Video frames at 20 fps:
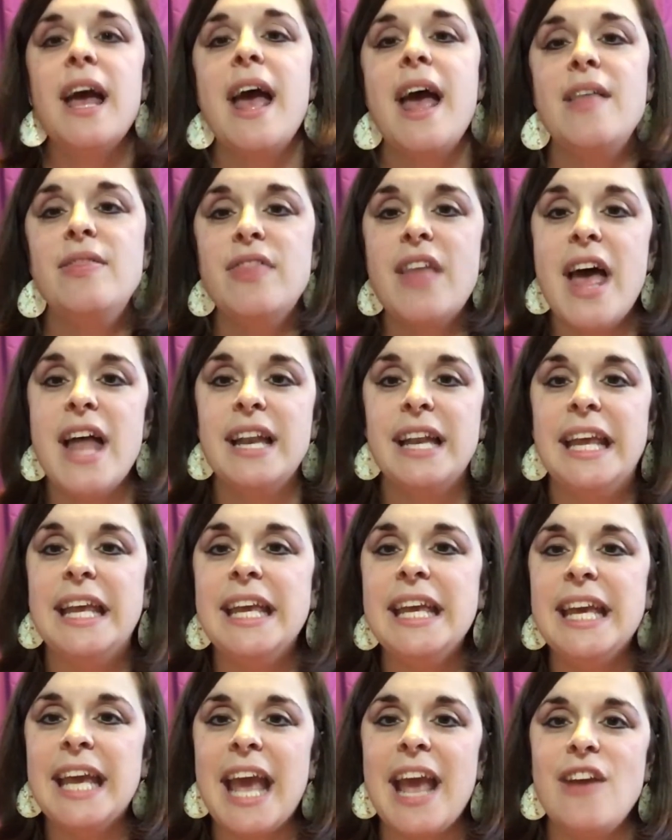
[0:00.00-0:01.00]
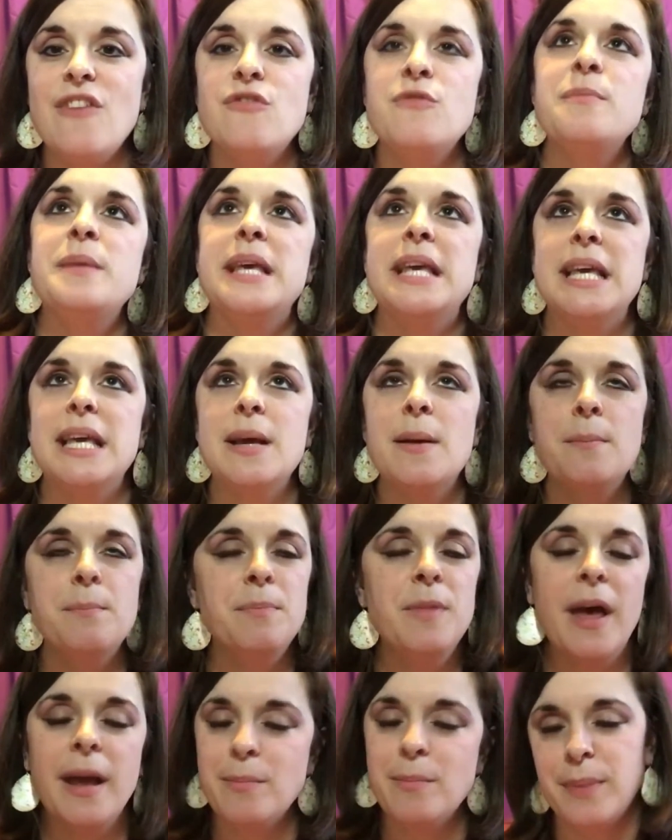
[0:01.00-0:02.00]
and then he gave me
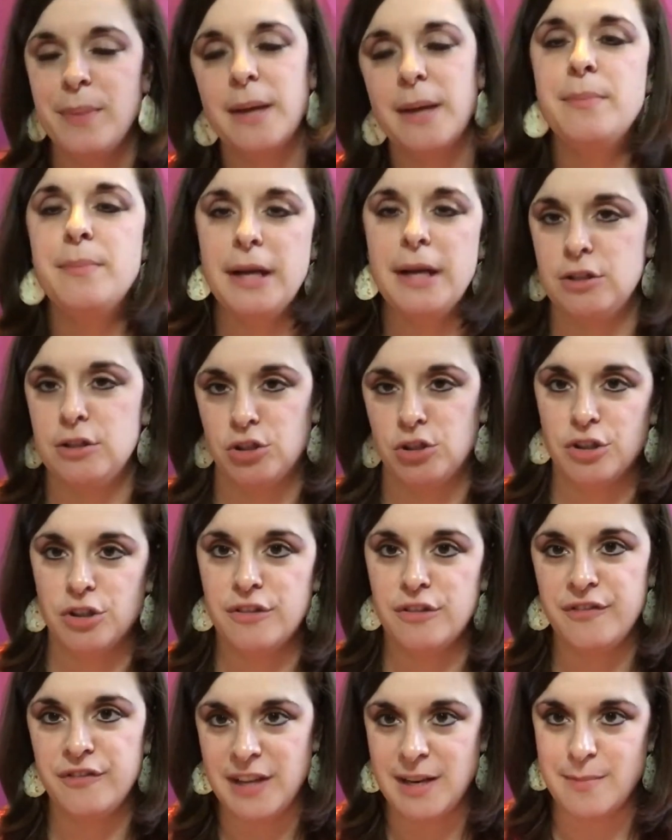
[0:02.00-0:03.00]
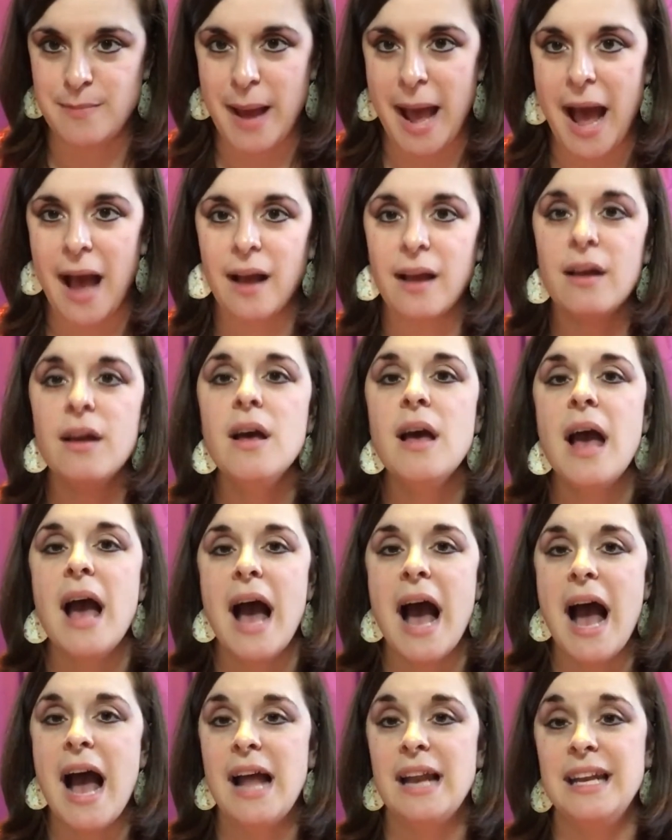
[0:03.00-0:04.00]
like big picture feedback
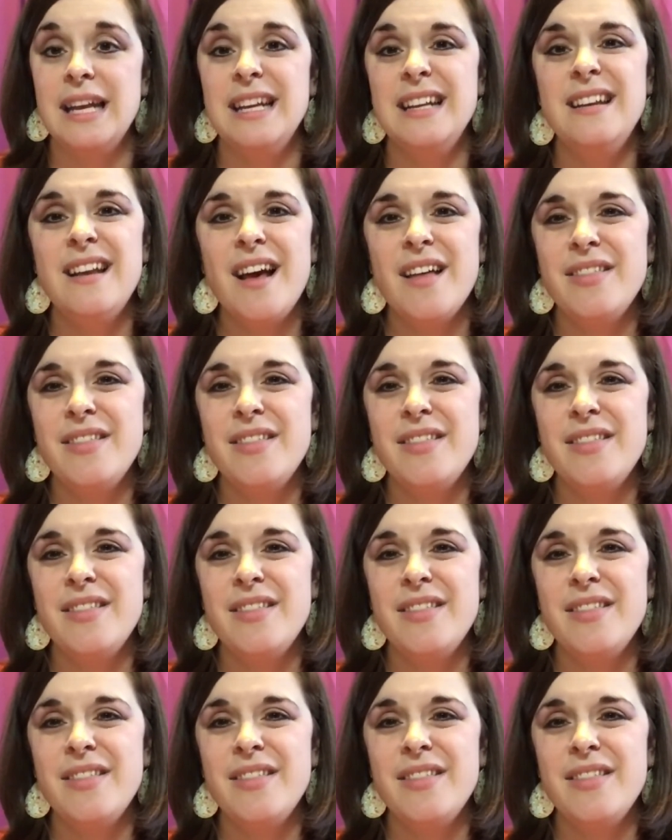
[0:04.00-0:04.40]
on it.